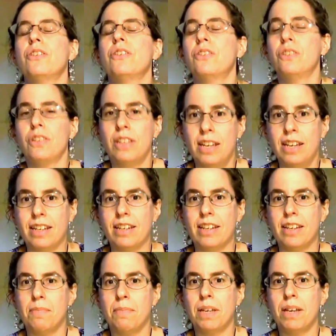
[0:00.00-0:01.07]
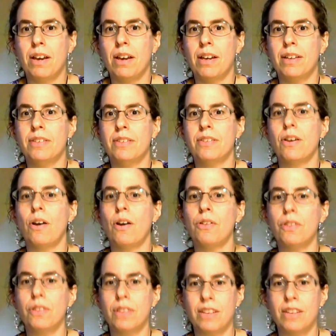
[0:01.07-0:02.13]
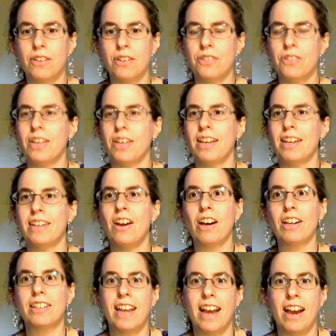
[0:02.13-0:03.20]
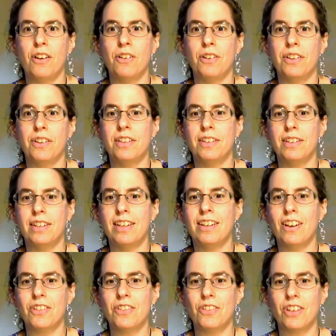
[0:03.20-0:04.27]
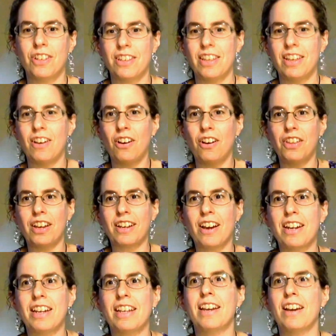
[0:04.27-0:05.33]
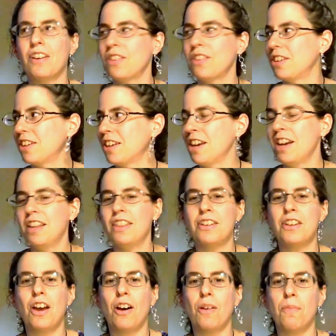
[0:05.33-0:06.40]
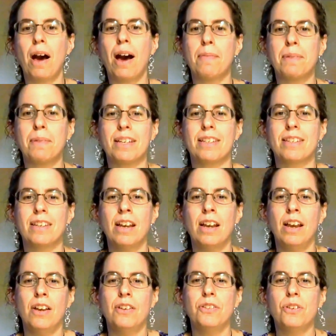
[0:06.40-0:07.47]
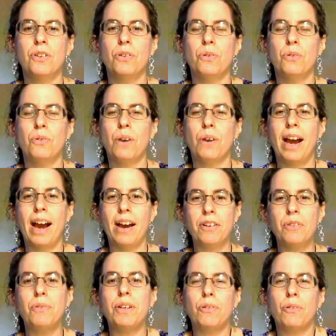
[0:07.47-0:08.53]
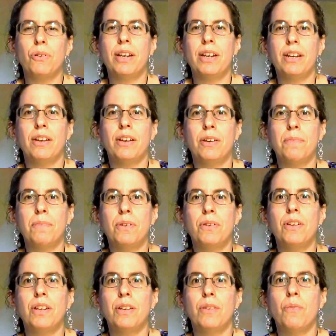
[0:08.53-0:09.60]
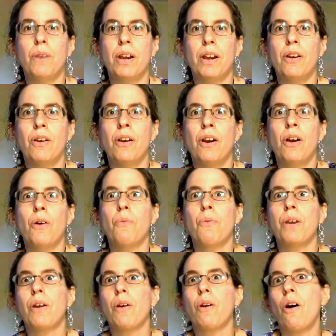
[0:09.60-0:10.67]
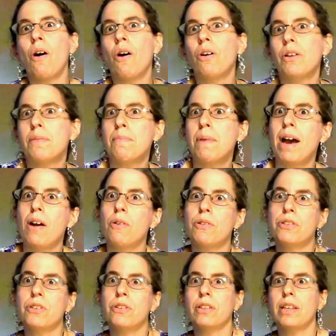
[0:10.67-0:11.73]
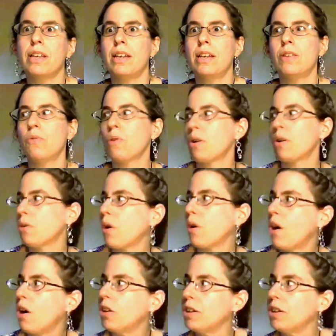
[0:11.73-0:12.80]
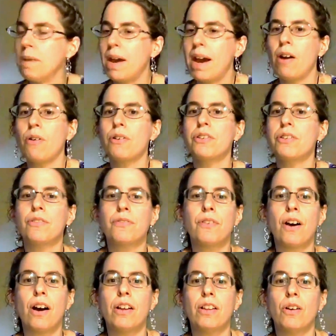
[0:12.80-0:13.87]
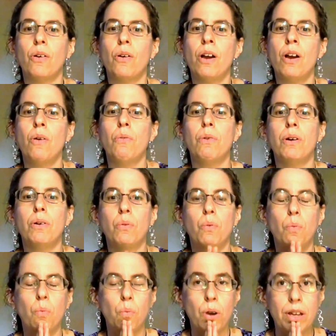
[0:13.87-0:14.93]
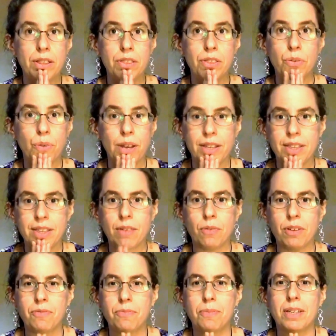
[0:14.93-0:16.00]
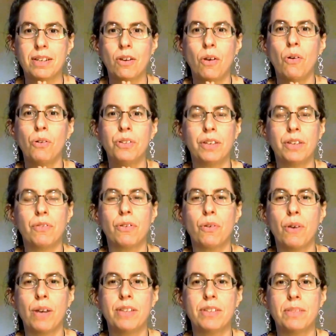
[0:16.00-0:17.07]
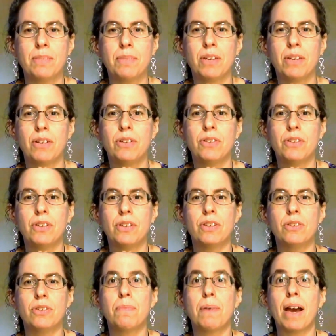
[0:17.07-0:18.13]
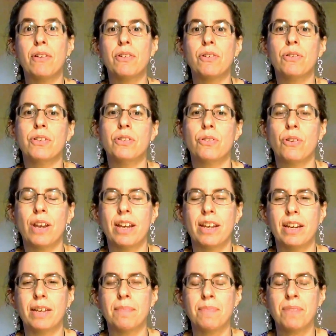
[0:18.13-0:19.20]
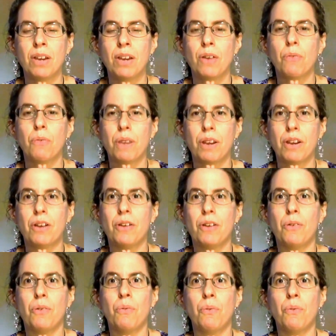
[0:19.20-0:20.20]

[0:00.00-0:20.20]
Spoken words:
to lead, because all the leaders get knocked down. In Australia, they call that cutting down the tall poppies. So how do we create a community where we are all empowered to lead, where we're all empowered to follow? Well, one thread that we've been holding for quite some years is boundaries training, where